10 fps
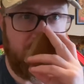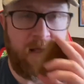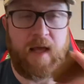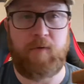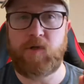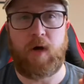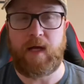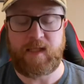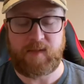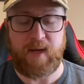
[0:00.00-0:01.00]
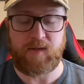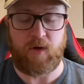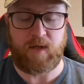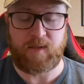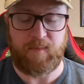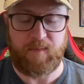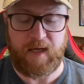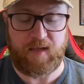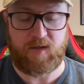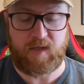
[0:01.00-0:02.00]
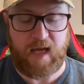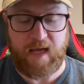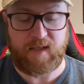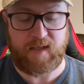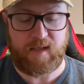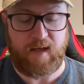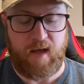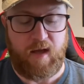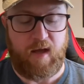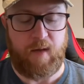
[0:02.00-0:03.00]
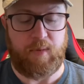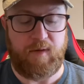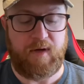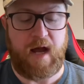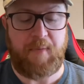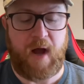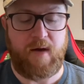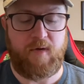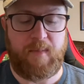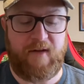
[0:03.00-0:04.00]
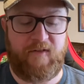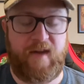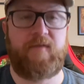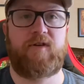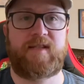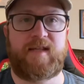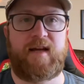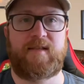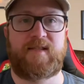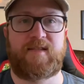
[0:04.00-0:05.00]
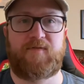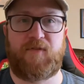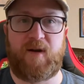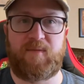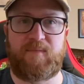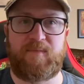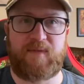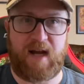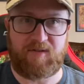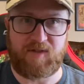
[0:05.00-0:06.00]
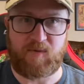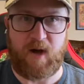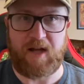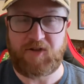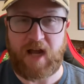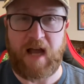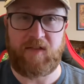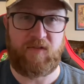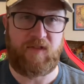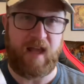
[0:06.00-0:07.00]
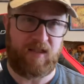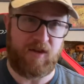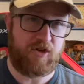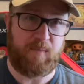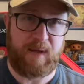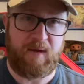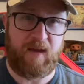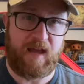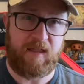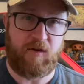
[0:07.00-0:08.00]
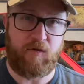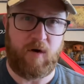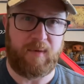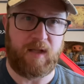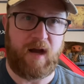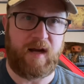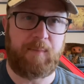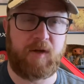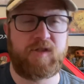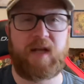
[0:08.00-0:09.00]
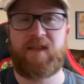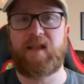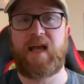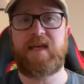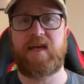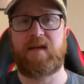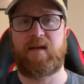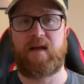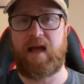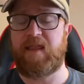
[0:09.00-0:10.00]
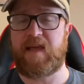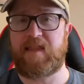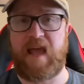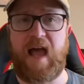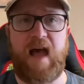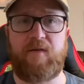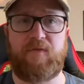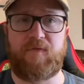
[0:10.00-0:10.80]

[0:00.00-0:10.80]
It was all, it smells awesome. It's, it's, believe it or not, probably one of my favorite scents from Dr. Squatch. I think this should be in their normal lineup. There's nothing like it that they have.